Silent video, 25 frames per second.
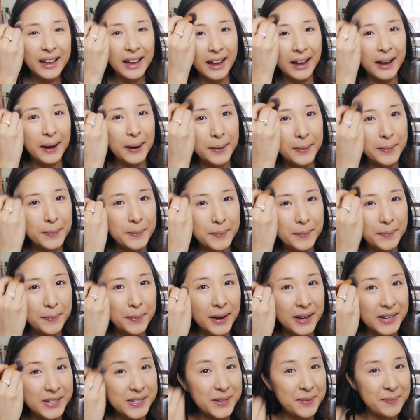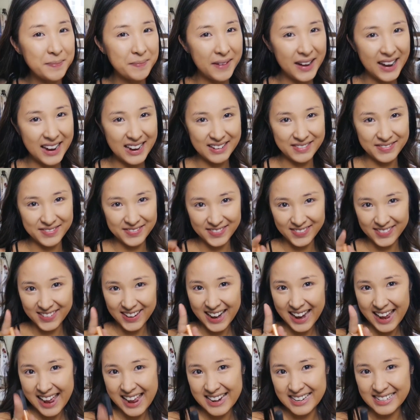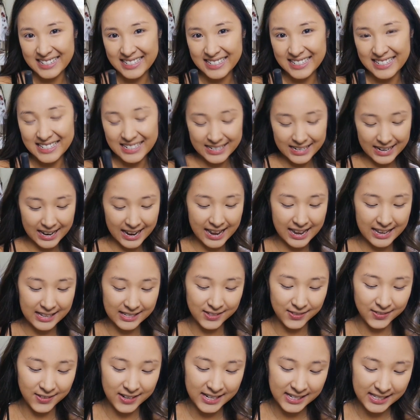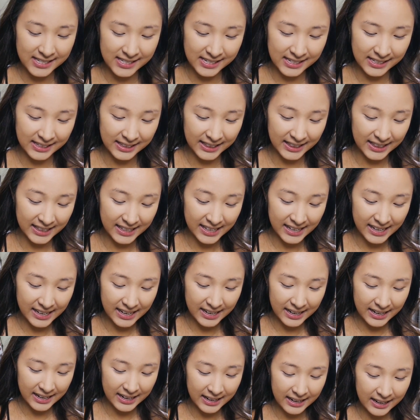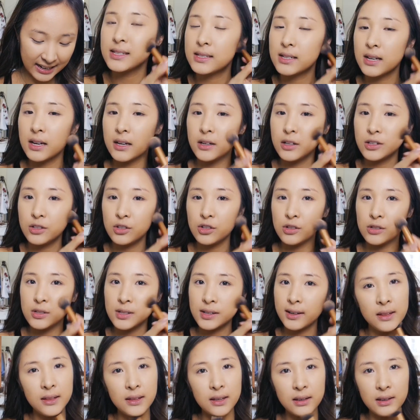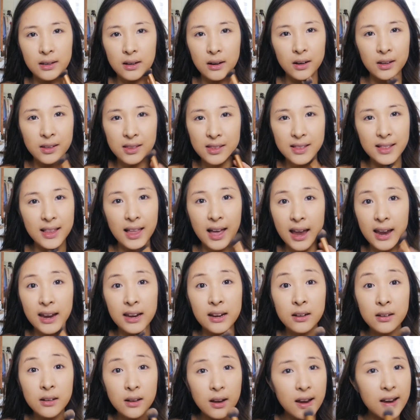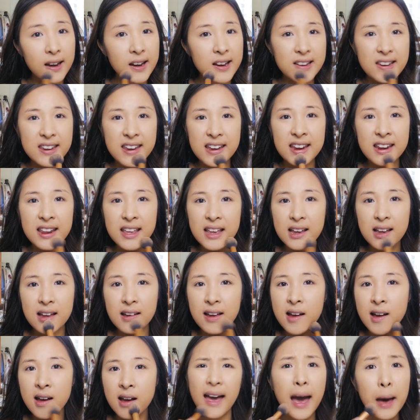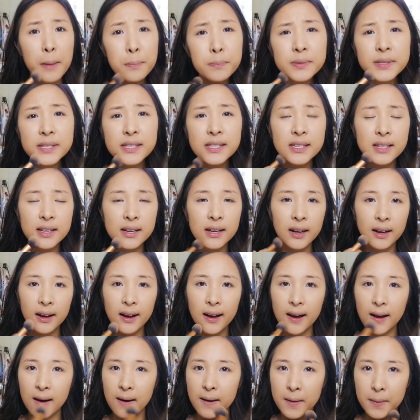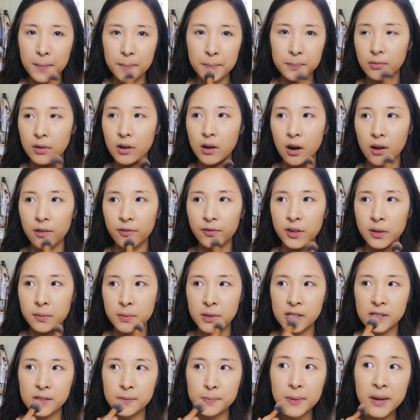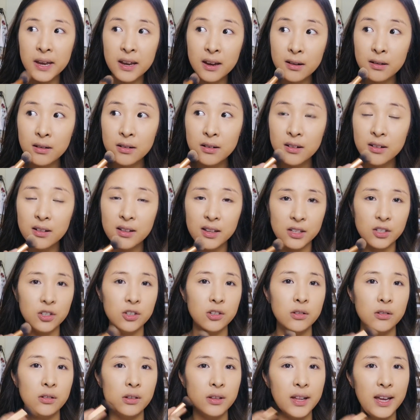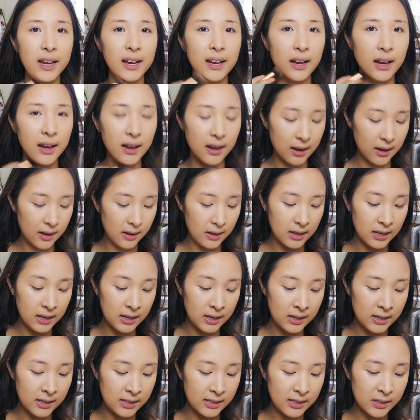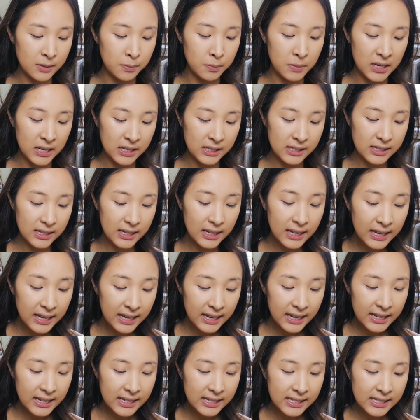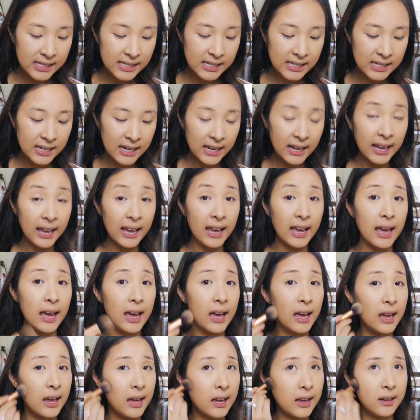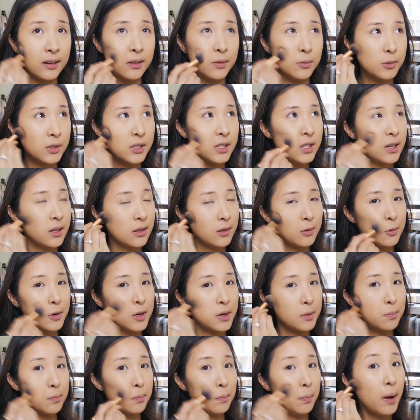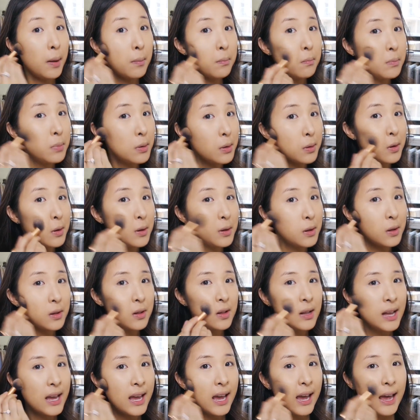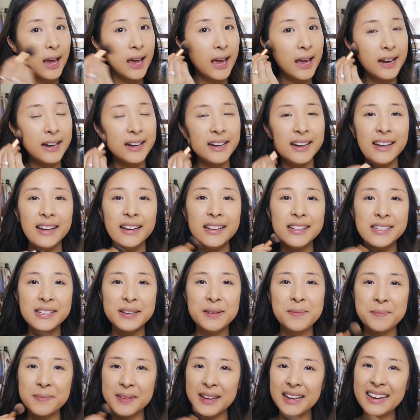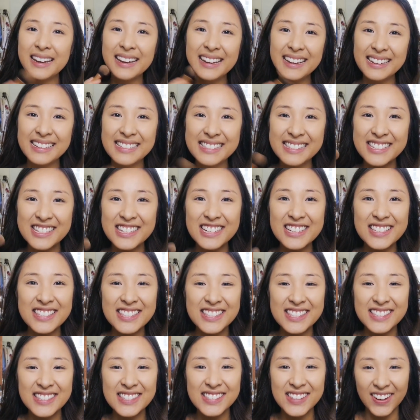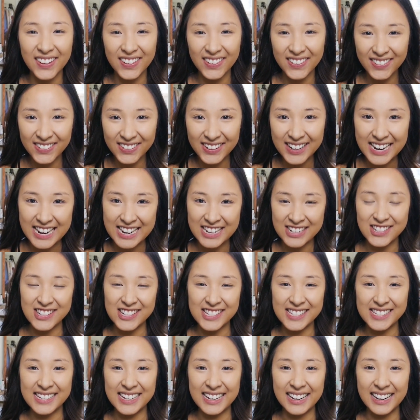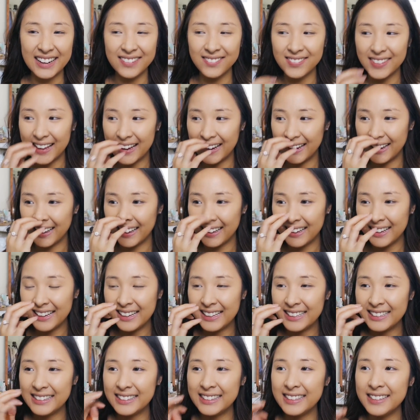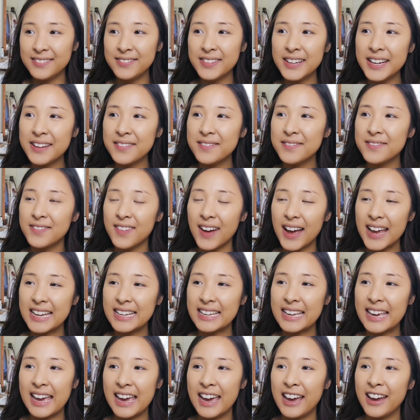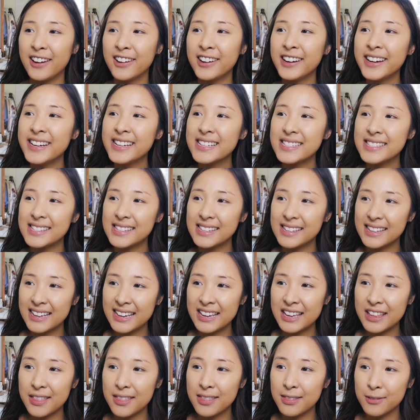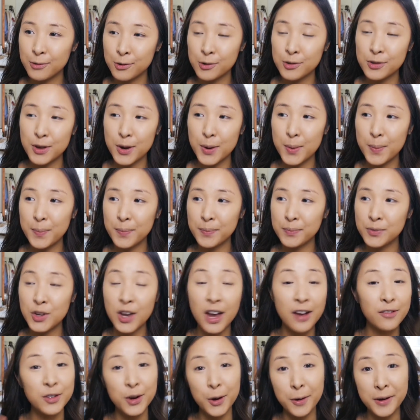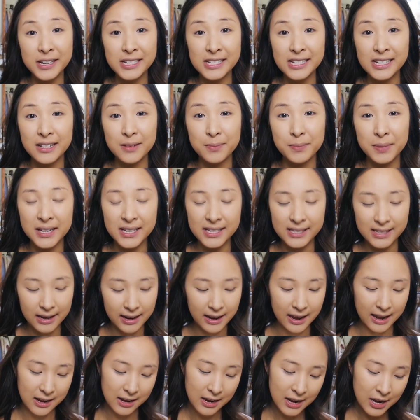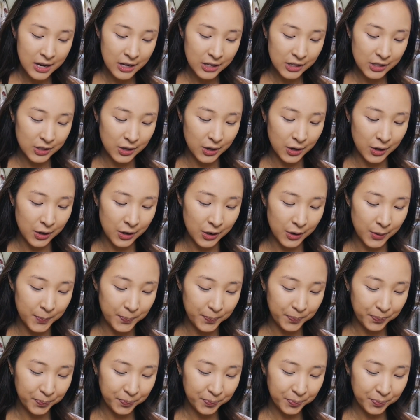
um, but my friend has recently started using the online kind of dating apps. Um, Coffee Meets Bagel, and you know, like East Meets East, and what's the other one? Bumble. And to me, it's just so interesting. I'm like, living vicariously through them. You have no idea. Because, okay, so